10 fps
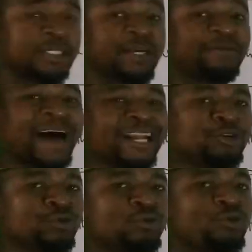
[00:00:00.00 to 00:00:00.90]
the
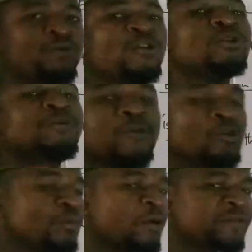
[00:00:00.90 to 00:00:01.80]
value for the
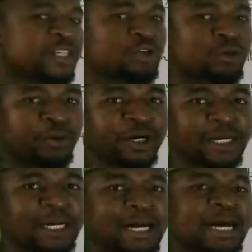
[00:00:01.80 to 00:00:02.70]
volume of this cuboid,
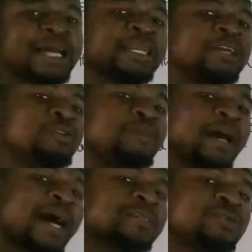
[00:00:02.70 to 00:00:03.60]
and then you'll be
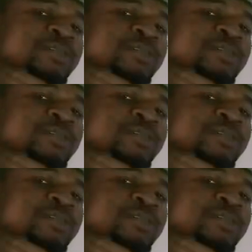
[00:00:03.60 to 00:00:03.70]
asked to